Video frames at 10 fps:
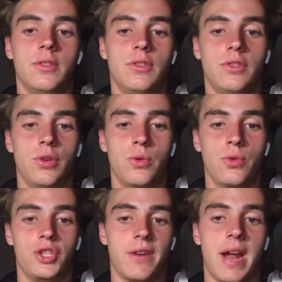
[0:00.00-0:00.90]
to
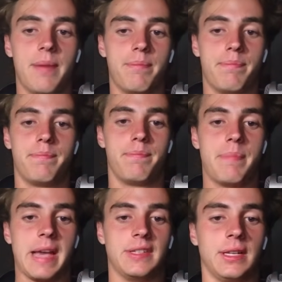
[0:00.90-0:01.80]
generate
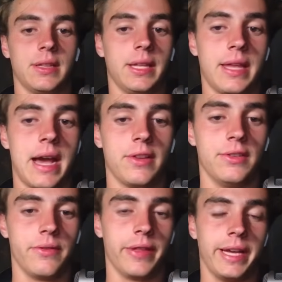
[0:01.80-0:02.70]
basically
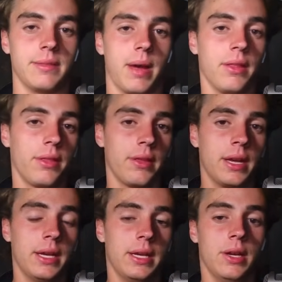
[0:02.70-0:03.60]
thousands of leads a month,
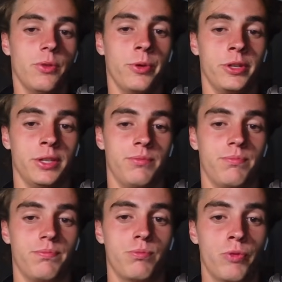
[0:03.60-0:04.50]
which is
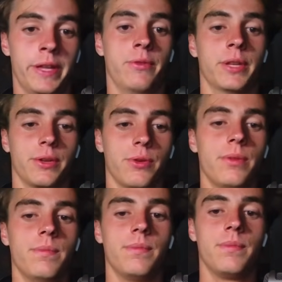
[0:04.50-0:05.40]
really, really
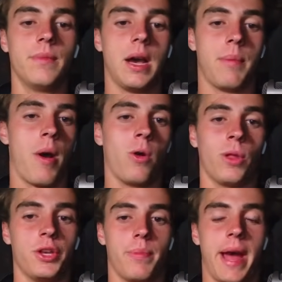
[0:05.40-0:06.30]
good.
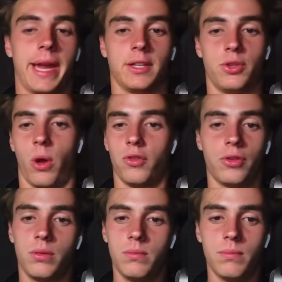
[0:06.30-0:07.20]
Apollo, you're paying
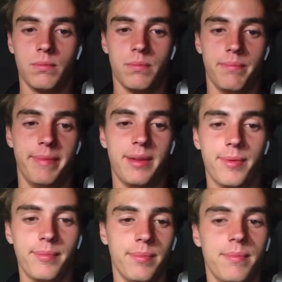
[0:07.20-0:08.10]
200
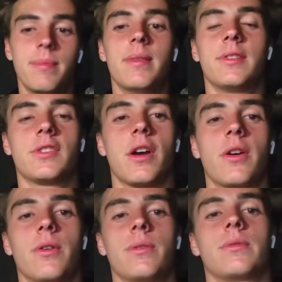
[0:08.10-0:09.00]
minimum.
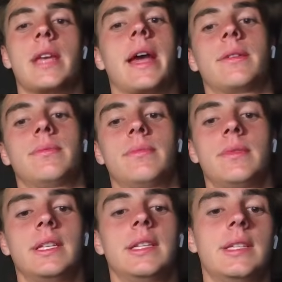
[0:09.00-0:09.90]
So yeah,
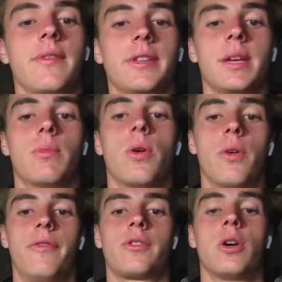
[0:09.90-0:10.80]
this is definitely a
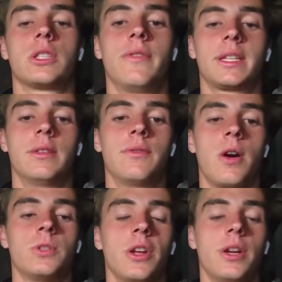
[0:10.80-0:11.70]
more cost-effective
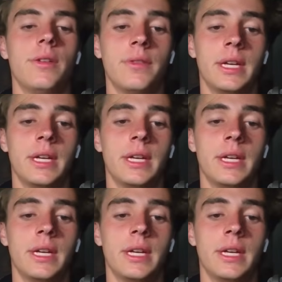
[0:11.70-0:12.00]
alternative.